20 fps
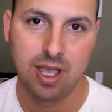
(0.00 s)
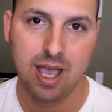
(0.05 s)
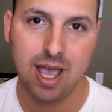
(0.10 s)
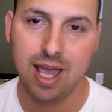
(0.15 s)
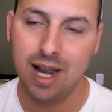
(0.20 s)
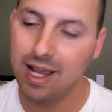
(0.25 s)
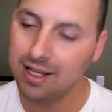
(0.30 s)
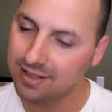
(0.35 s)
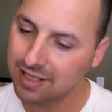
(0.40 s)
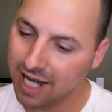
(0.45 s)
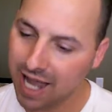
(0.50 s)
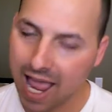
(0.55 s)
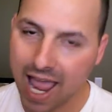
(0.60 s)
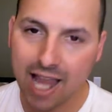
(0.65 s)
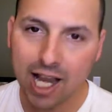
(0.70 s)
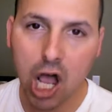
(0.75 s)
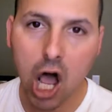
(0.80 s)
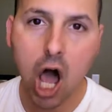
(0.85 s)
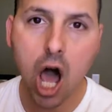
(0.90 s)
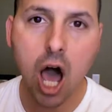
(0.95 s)
And I said,
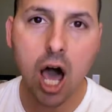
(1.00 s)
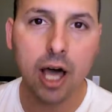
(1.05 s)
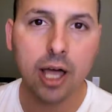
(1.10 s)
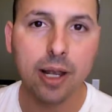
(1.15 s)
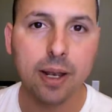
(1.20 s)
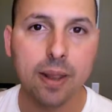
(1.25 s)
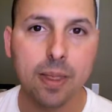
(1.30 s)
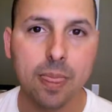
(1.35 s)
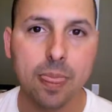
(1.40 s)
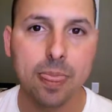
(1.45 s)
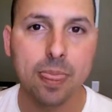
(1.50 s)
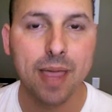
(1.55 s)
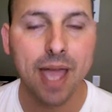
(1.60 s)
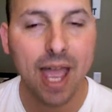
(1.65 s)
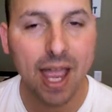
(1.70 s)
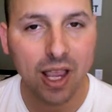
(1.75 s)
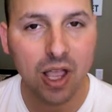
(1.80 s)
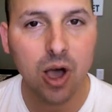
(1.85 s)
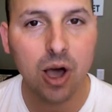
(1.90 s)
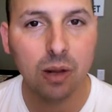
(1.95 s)
hang
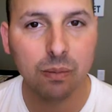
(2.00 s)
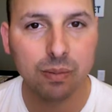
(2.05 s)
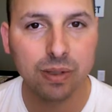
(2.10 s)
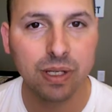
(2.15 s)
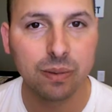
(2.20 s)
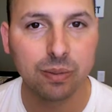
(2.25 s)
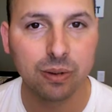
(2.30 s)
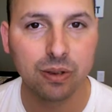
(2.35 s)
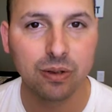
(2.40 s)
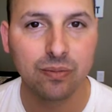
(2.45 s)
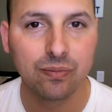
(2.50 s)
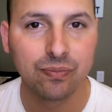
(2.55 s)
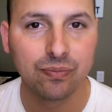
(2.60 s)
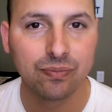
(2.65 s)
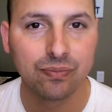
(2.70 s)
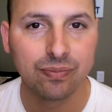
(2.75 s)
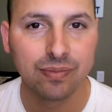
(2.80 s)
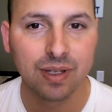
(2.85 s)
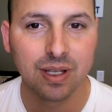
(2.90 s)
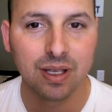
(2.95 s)
on, people.
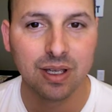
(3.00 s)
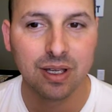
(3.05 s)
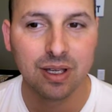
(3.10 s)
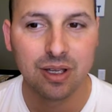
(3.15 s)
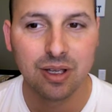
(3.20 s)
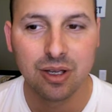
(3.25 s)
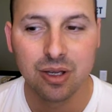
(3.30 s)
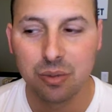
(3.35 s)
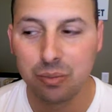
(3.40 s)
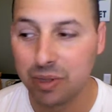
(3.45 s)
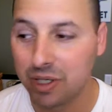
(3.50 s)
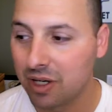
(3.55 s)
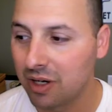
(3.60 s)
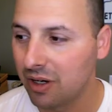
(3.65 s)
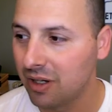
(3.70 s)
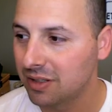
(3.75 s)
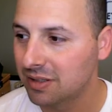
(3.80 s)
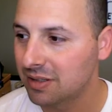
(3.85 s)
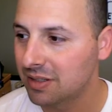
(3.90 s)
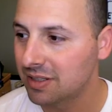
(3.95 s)

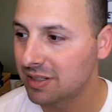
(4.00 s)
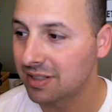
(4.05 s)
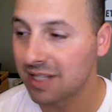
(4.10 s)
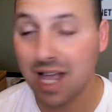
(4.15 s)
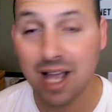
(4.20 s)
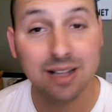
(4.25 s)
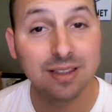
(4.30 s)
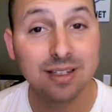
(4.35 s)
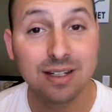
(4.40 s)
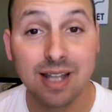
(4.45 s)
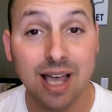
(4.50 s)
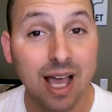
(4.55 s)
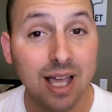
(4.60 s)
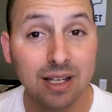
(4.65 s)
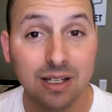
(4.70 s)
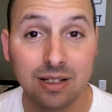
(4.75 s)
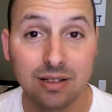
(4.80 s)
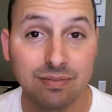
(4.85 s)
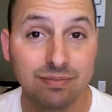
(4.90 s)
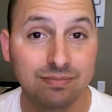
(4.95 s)
Because the stock did
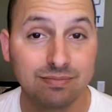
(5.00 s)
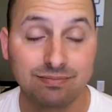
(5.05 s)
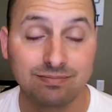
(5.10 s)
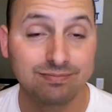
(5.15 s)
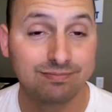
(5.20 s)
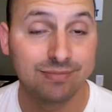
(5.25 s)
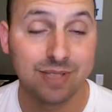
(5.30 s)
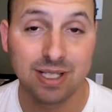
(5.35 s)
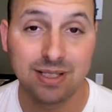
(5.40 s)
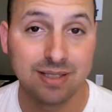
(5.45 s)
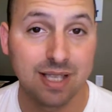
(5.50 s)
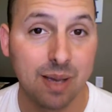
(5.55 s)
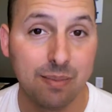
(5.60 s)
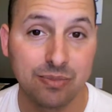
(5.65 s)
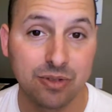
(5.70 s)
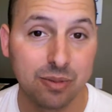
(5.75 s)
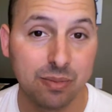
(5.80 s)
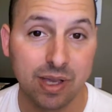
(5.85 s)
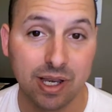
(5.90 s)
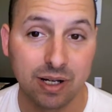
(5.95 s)
not
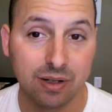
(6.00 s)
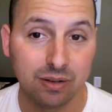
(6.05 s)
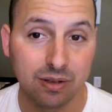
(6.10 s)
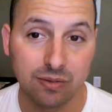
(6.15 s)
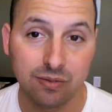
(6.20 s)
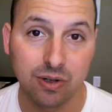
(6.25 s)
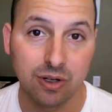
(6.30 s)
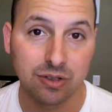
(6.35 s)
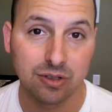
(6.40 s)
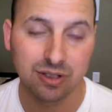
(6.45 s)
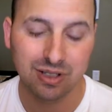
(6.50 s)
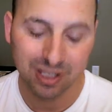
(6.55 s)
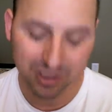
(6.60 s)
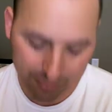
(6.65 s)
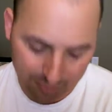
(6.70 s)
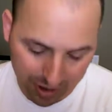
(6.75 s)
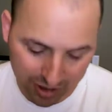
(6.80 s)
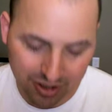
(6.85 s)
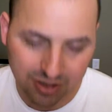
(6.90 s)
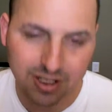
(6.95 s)
attempt to make a reversal. As
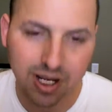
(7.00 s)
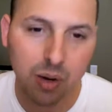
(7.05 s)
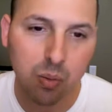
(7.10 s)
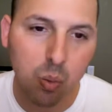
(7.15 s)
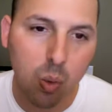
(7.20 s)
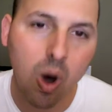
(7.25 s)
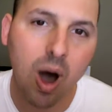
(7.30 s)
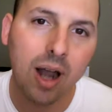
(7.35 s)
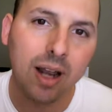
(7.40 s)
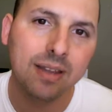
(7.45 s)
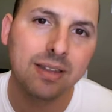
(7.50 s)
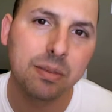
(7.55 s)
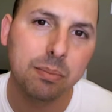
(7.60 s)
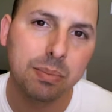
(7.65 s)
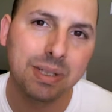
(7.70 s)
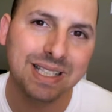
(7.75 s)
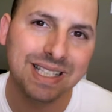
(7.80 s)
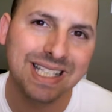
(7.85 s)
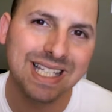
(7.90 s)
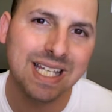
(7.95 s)
much as I wanted to
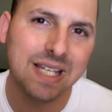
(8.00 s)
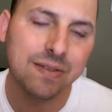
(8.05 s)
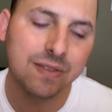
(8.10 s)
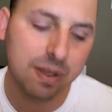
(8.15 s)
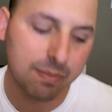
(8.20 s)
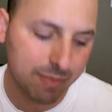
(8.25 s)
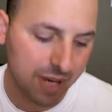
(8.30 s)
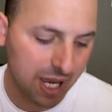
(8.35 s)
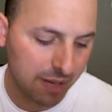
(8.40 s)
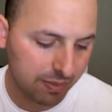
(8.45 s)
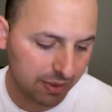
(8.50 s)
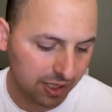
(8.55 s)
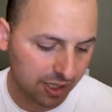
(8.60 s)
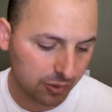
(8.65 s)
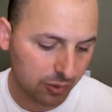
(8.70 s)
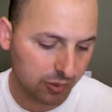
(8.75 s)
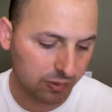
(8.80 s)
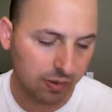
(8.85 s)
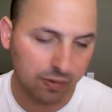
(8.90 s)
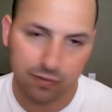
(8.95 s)
believe that maybe it
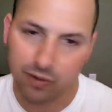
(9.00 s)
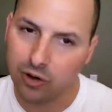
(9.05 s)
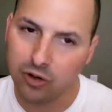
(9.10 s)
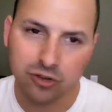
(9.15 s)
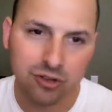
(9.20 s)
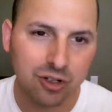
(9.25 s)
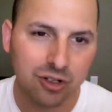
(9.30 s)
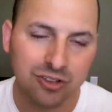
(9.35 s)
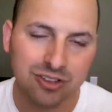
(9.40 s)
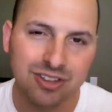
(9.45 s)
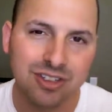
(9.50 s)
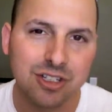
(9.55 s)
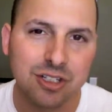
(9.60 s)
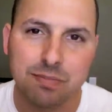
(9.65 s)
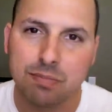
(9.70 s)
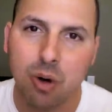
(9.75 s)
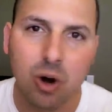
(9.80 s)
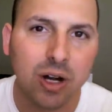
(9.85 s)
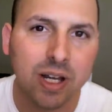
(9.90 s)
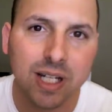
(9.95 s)
would reverse, because in
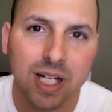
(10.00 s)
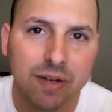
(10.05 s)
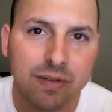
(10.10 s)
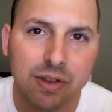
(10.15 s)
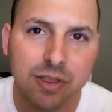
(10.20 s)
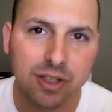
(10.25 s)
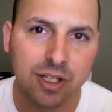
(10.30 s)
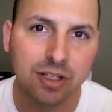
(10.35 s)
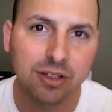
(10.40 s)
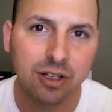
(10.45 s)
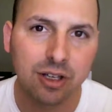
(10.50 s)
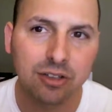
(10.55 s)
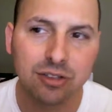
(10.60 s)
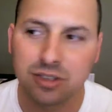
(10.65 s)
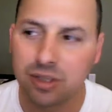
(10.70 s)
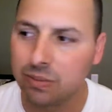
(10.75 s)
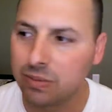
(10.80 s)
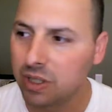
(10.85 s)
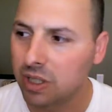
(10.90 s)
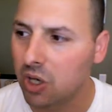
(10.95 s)
this market everything does
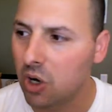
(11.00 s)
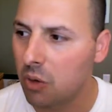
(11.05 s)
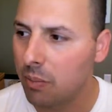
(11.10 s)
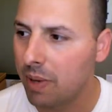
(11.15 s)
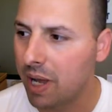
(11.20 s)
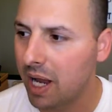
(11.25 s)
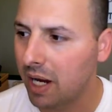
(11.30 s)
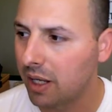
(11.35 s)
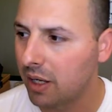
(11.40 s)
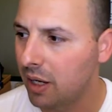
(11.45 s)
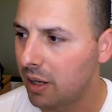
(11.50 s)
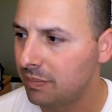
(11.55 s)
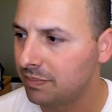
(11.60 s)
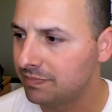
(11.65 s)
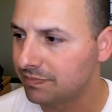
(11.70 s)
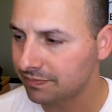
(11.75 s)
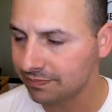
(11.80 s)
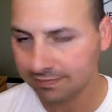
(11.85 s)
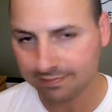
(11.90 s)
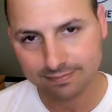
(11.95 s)
seem to go back
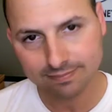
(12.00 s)
up,